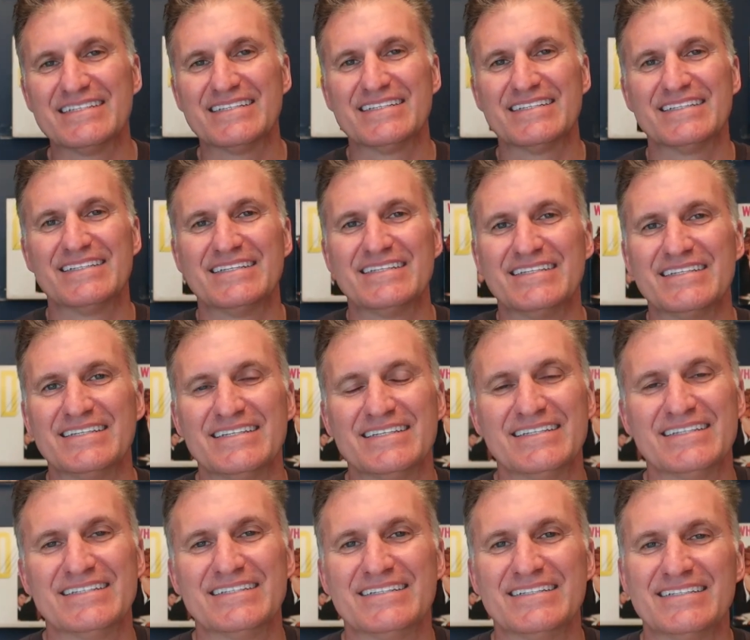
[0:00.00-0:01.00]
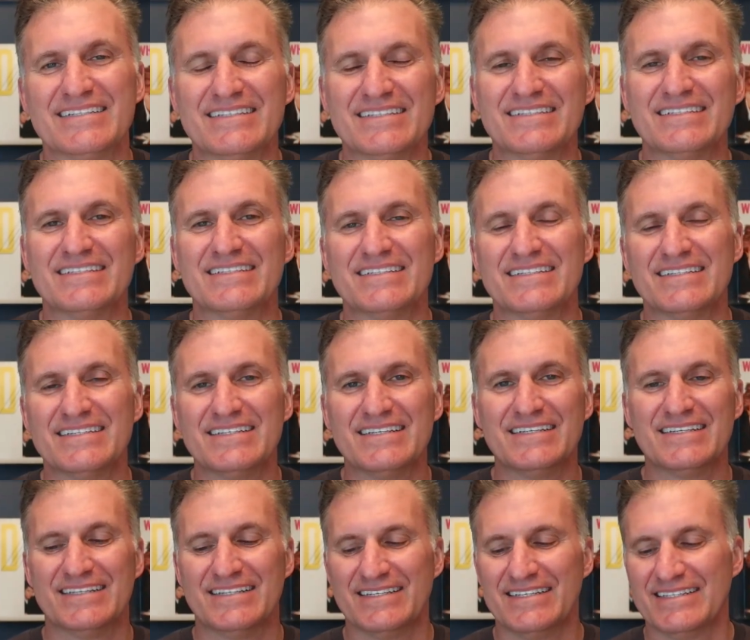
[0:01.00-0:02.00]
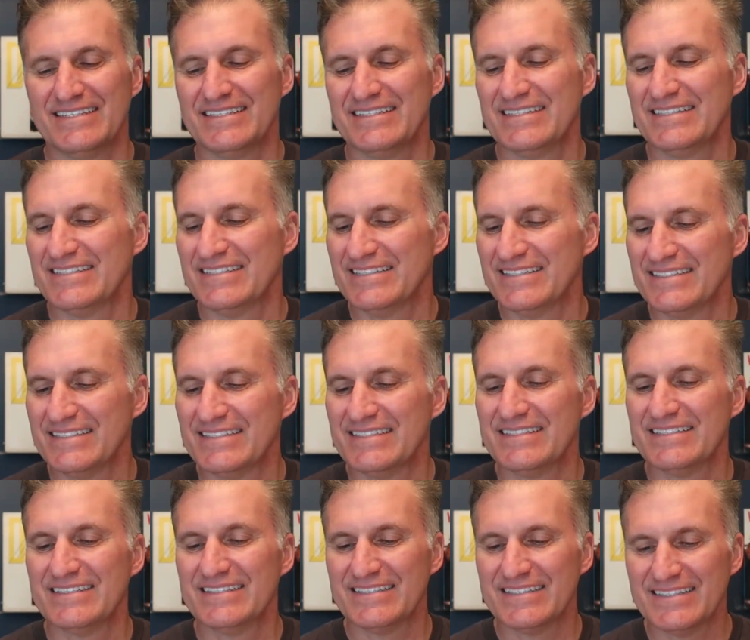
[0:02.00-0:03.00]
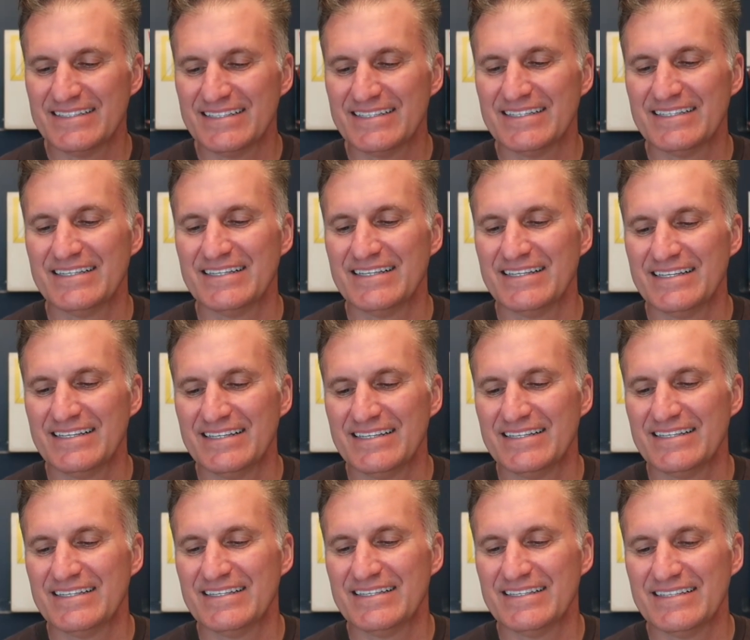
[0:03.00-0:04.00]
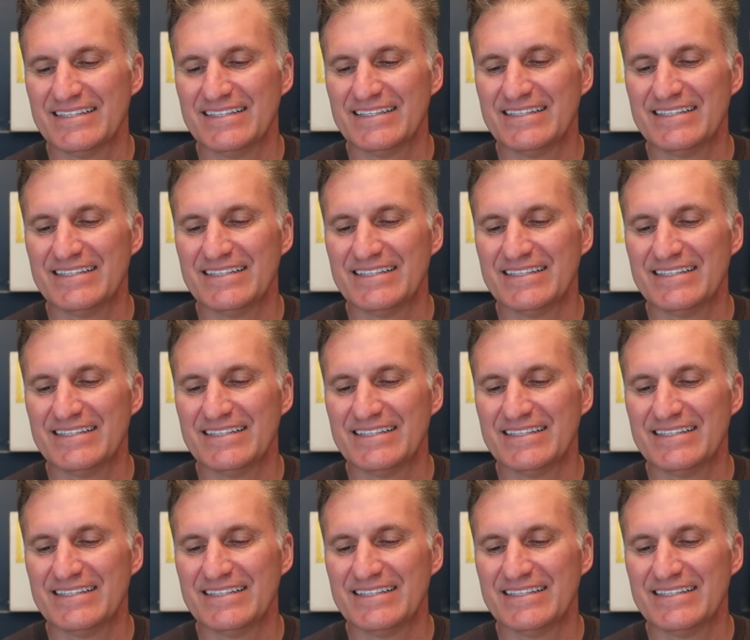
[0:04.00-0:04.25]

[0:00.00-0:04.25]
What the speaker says: [no speech]